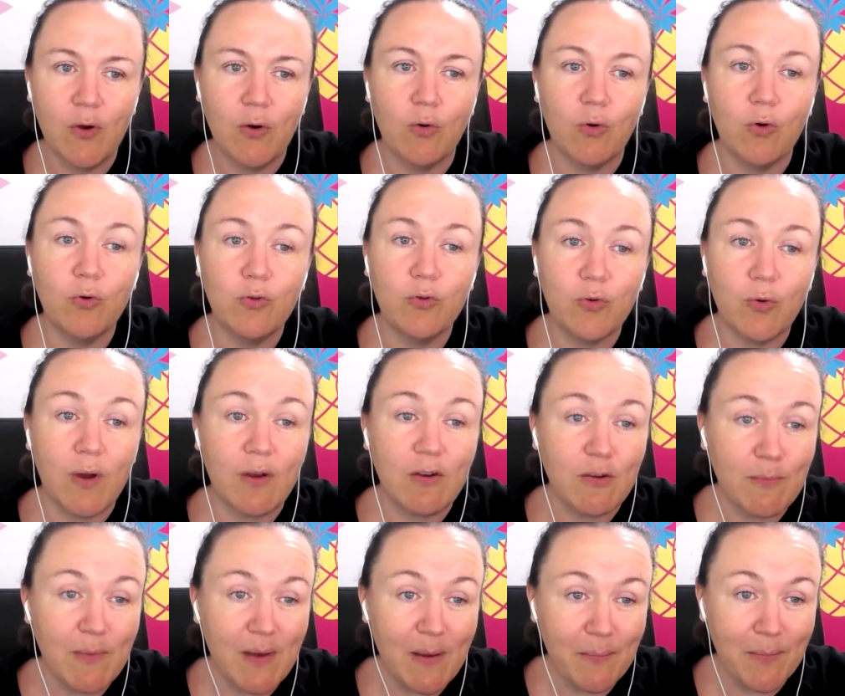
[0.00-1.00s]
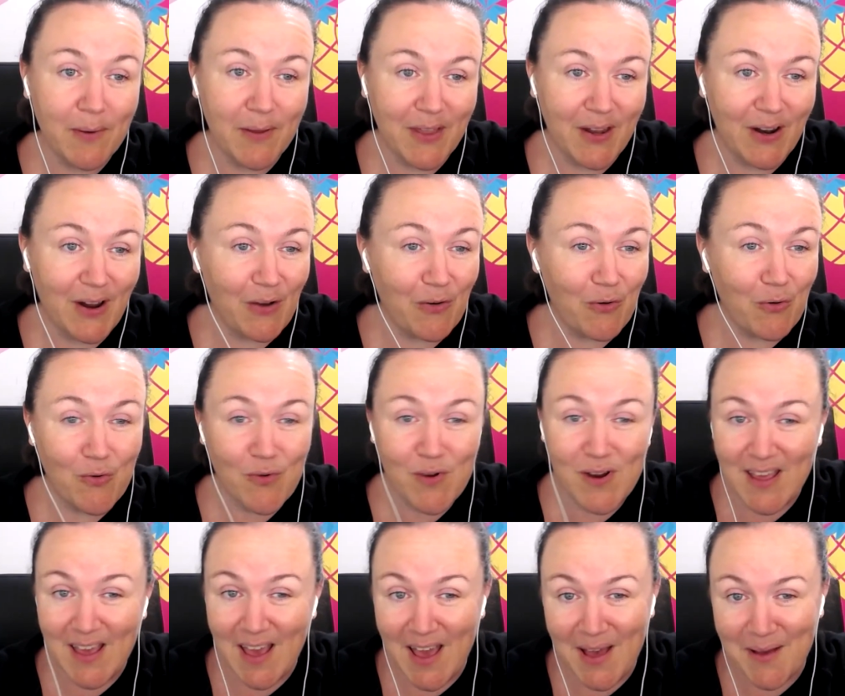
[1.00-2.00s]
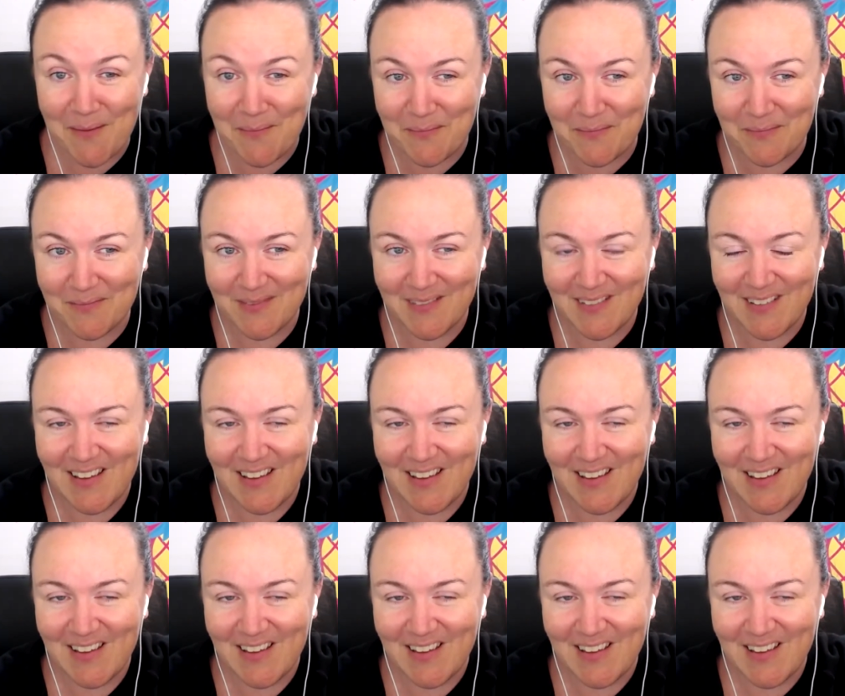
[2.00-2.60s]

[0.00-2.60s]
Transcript: or who do I remember that I already am